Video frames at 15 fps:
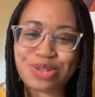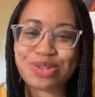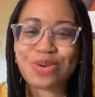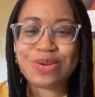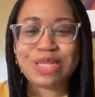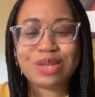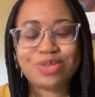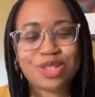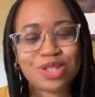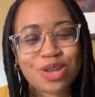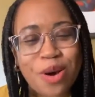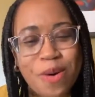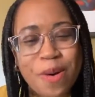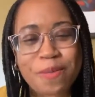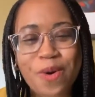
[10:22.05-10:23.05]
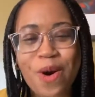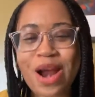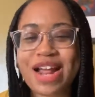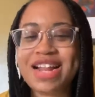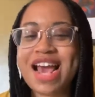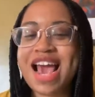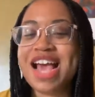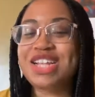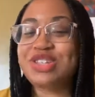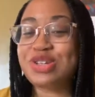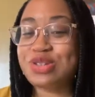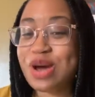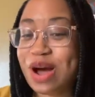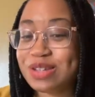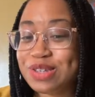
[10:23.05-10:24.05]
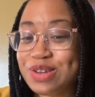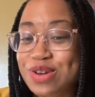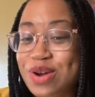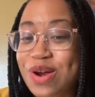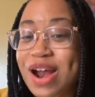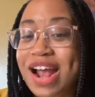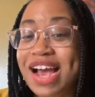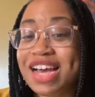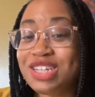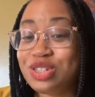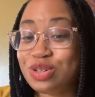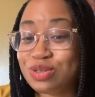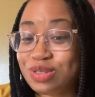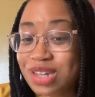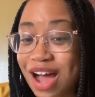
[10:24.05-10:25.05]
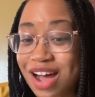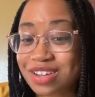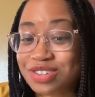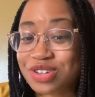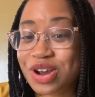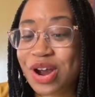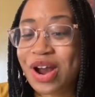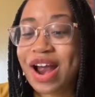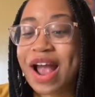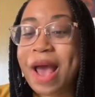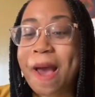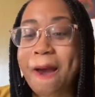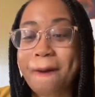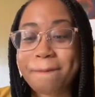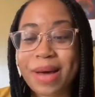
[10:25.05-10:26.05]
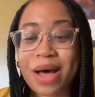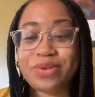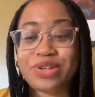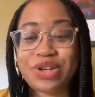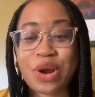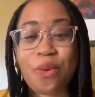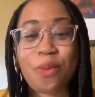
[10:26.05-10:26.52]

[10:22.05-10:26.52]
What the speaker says: So it's so important to talk to your doctor about,